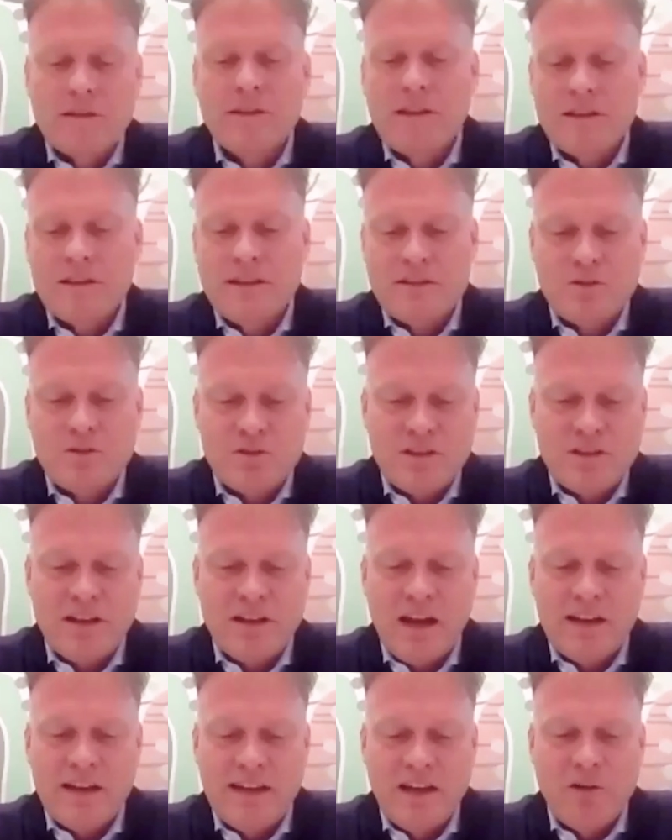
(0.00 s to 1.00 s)
this was an
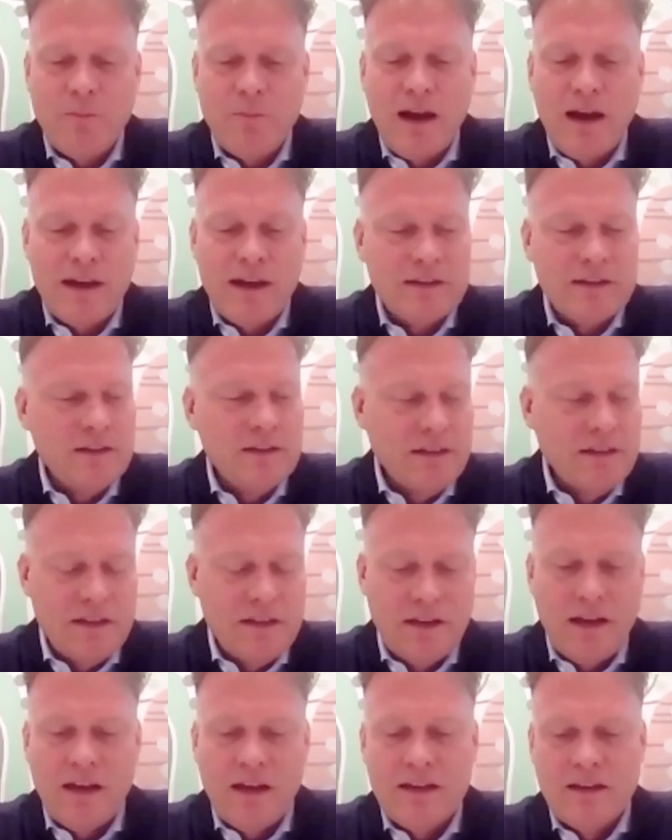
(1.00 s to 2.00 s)
idea of mine,
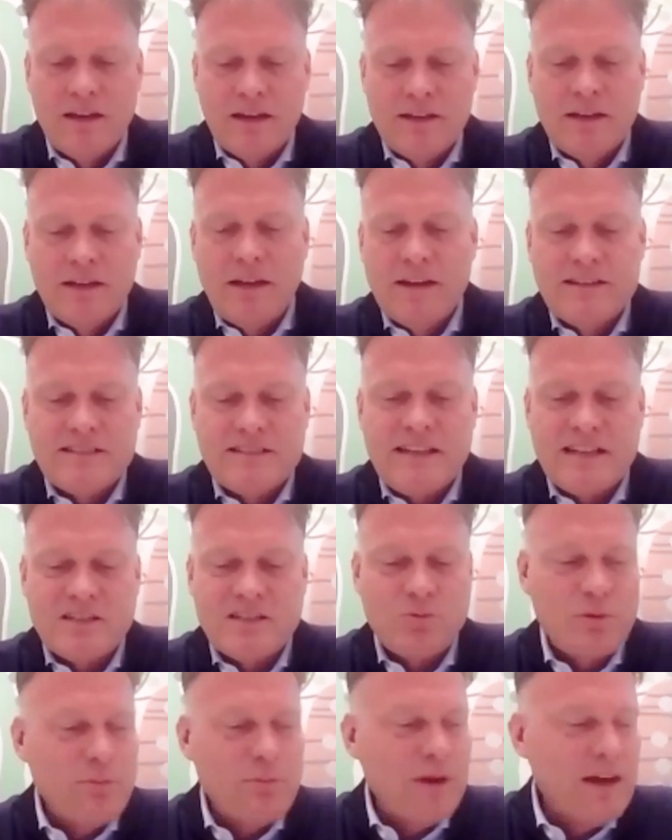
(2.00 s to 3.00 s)
and I discussed
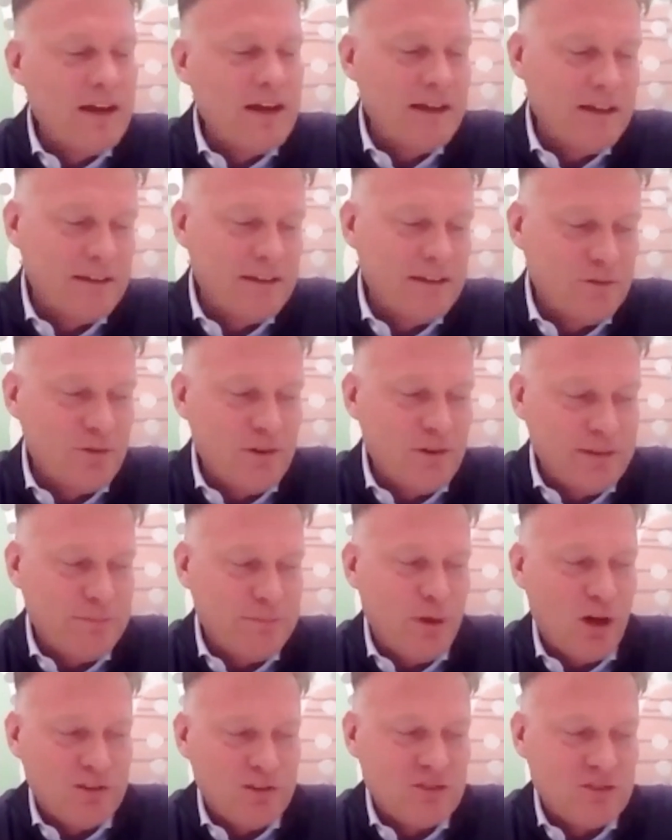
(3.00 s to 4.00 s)
with my great
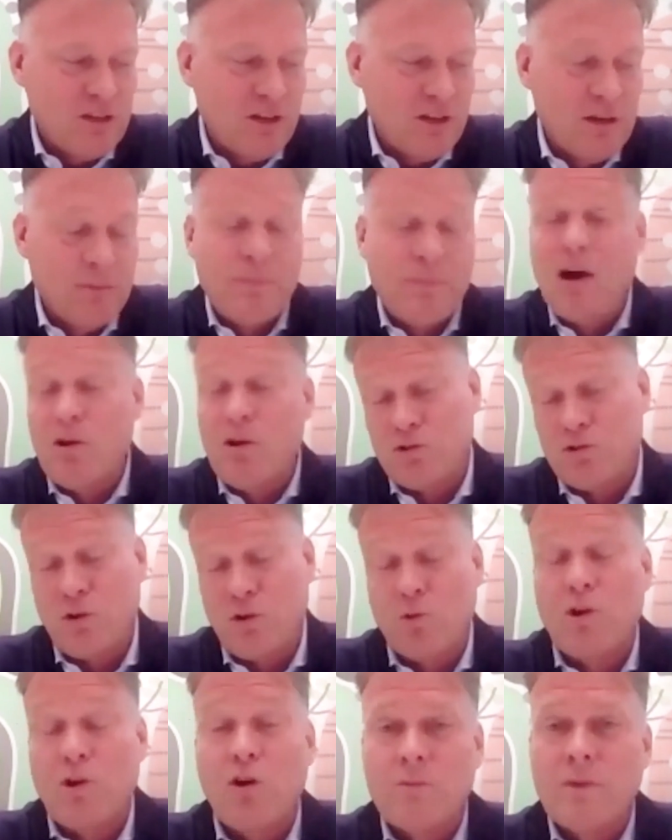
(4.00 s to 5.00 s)
partner Paul
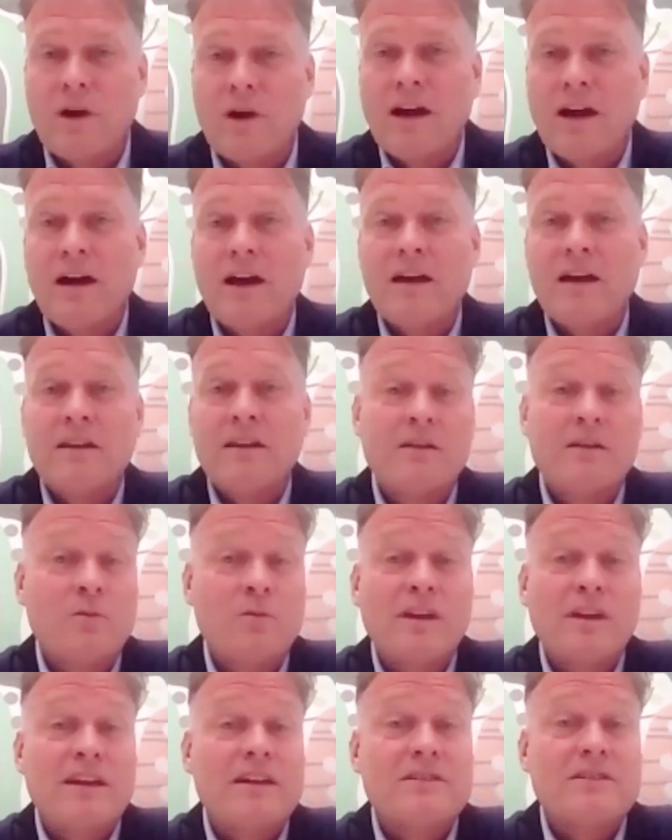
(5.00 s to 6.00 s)
Kronholm, and
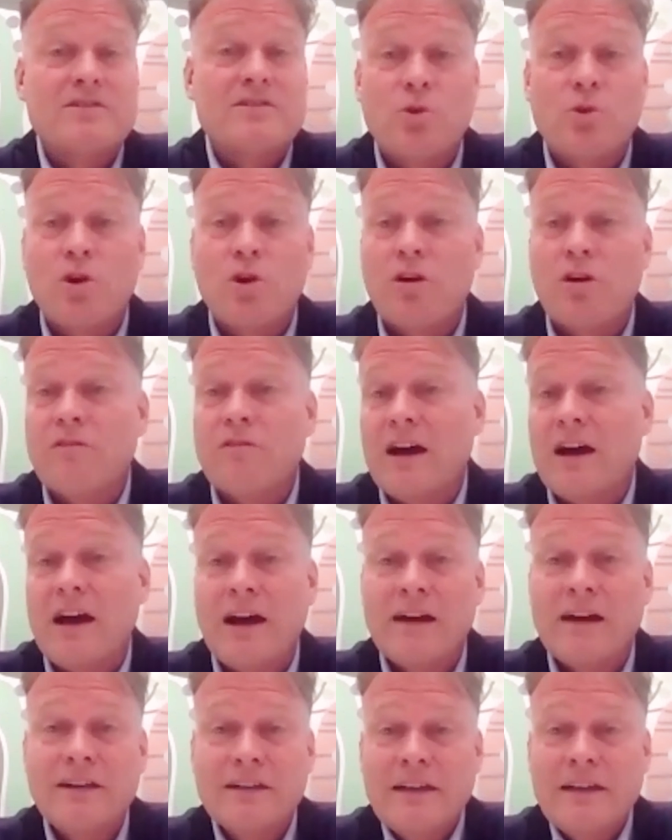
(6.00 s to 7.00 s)
we sort of
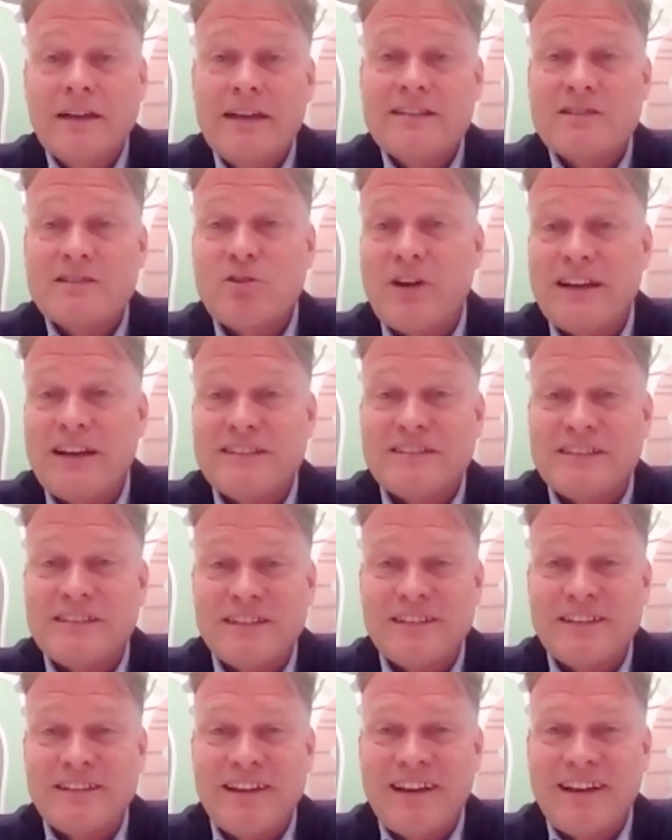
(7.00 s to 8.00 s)
he's great
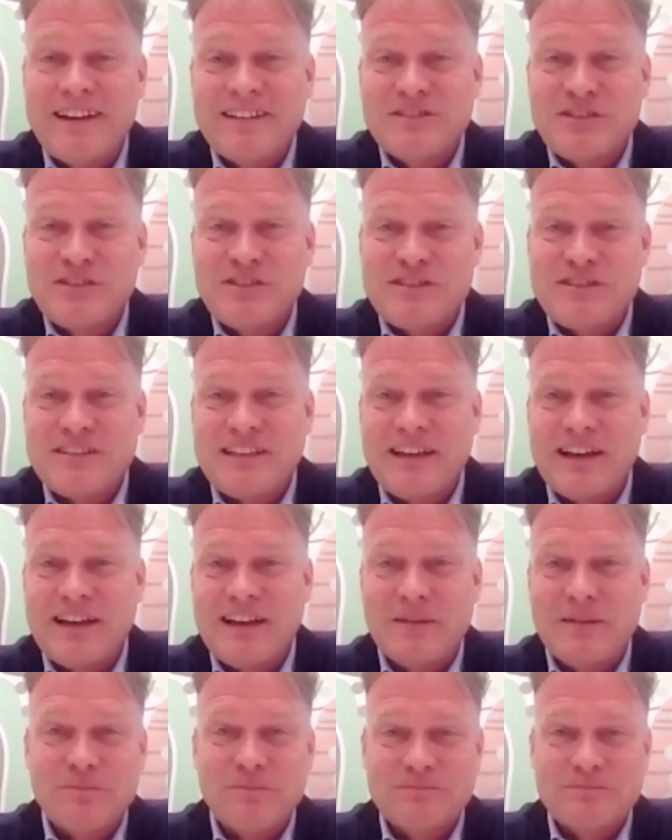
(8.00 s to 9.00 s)
in just
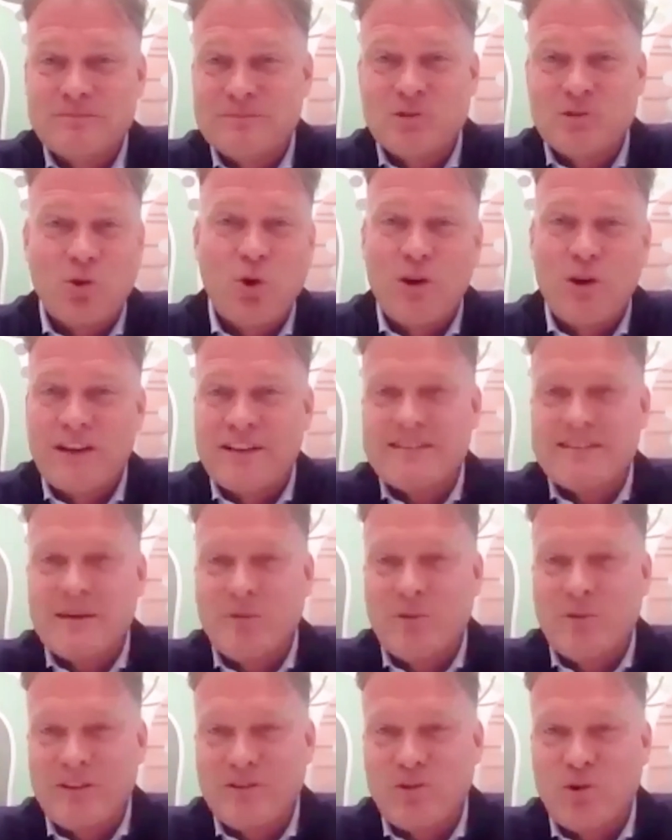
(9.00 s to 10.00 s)
drawing some
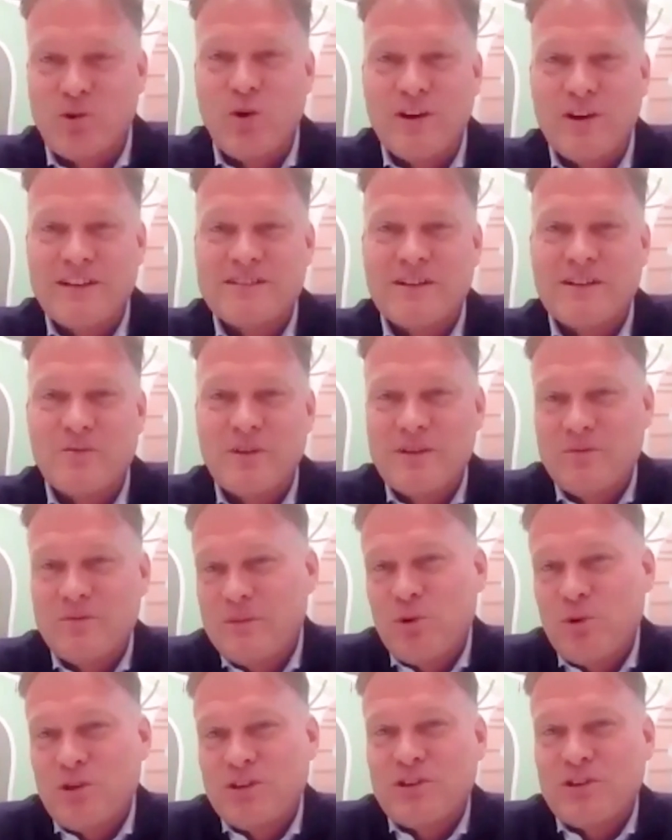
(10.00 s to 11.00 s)
of the drawings, and we
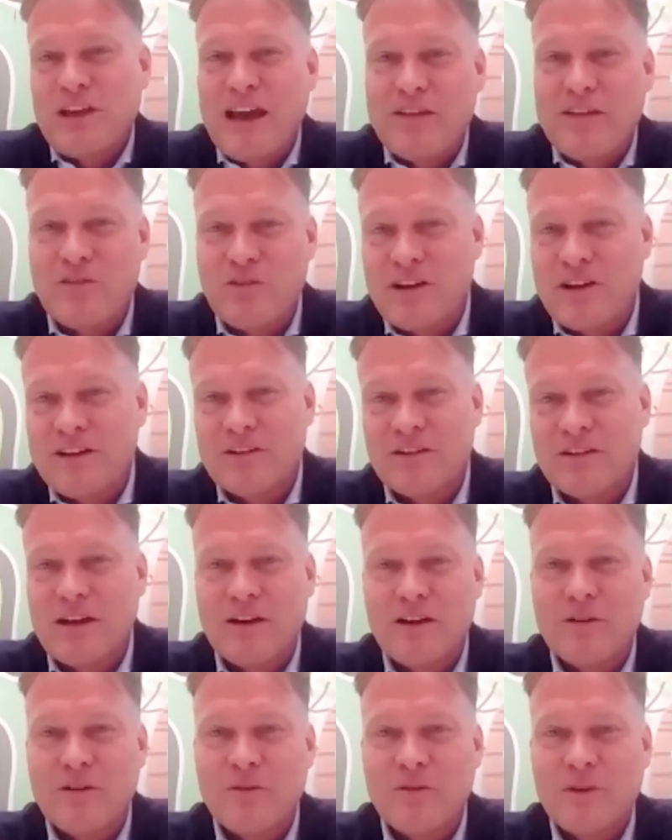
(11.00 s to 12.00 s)
put it together, and
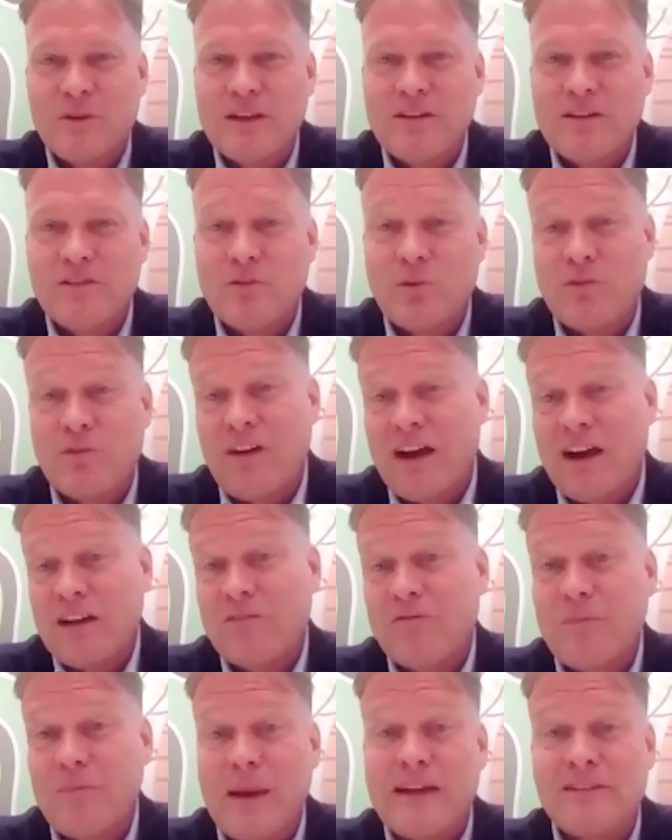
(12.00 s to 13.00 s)
we filed
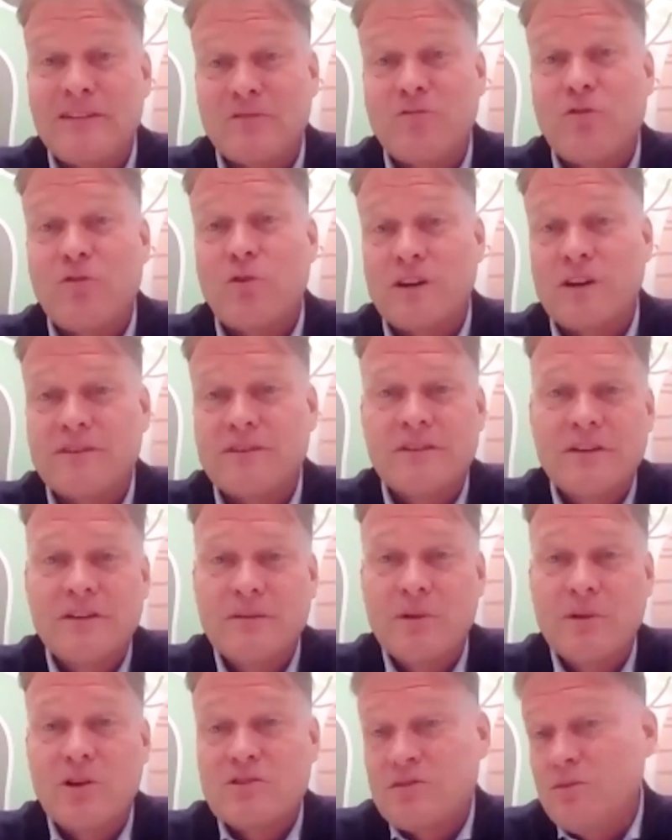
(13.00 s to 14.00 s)
a patent for it
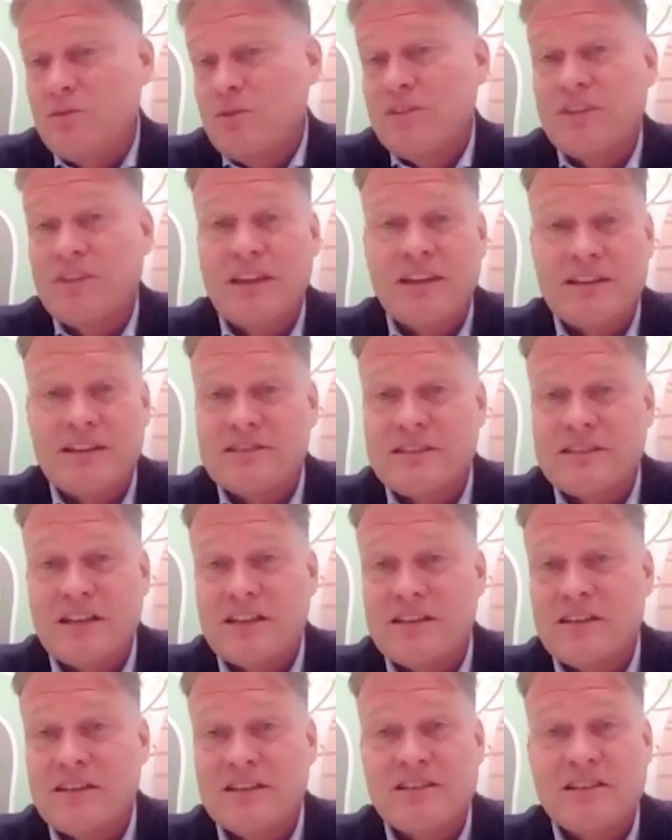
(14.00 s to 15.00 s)
because we think
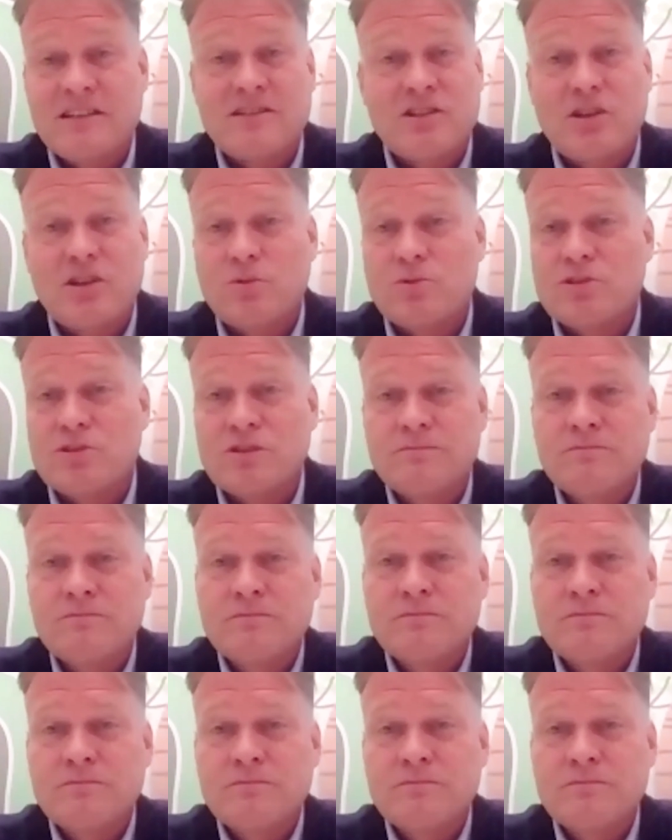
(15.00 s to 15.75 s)
this is huge.